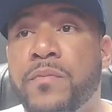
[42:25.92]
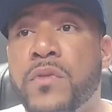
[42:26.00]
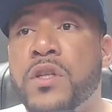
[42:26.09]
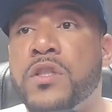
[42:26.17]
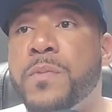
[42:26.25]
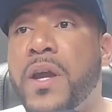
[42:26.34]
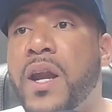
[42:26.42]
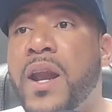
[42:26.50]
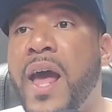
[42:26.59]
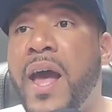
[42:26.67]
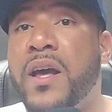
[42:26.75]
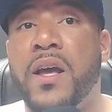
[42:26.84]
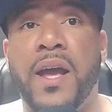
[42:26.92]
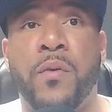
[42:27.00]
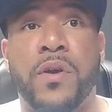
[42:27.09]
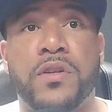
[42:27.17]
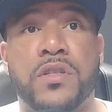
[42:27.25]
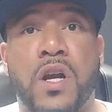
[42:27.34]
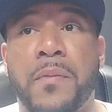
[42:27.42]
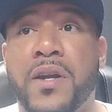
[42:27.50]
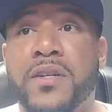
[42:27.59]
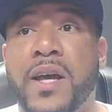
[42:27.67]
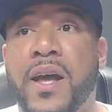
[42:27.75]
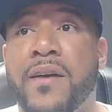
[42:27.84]
speaking of that, and we were just talking about
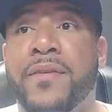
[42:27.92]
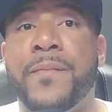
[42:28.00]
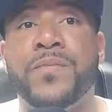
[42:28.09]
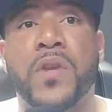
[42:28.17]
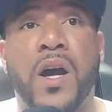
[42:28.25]
Dev,